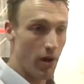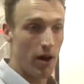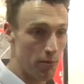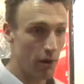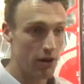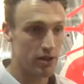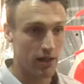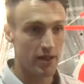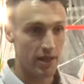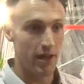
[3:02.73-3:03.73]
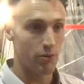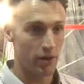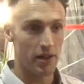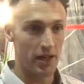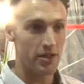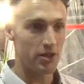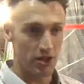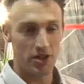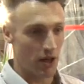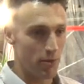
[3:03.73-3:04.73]
I personally sail one of these, and
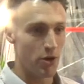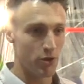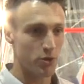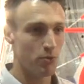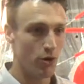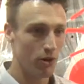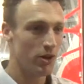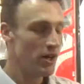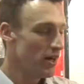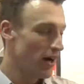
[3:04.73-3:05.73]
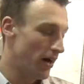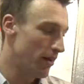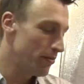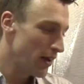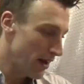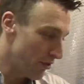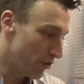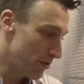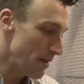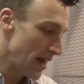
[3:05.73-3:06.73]
you can see I'm not small.
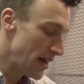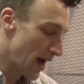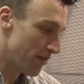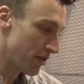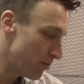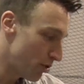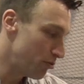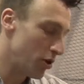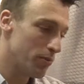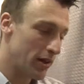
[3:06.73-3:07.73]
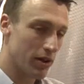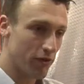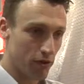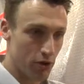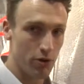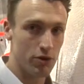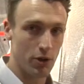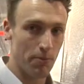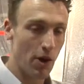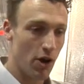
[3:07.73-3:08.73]
For me, having more room in the crew's
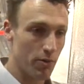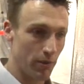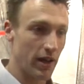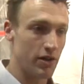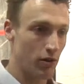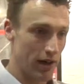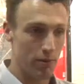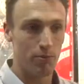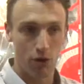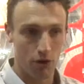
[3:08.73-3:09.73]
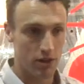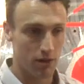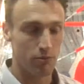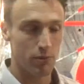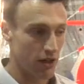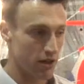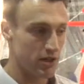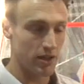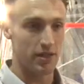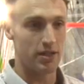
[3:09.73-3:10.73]
compartment is really important
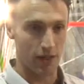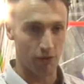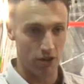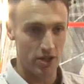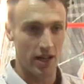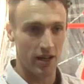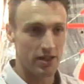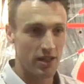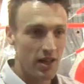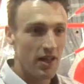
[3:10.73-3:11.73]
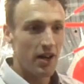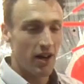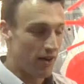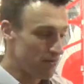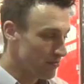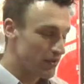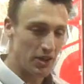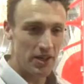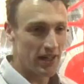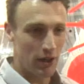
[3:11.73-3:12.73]
because at 6'6",
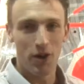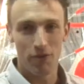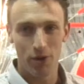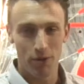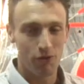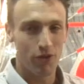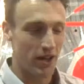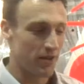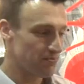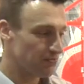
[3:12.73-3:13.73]
you need a lot of room for you.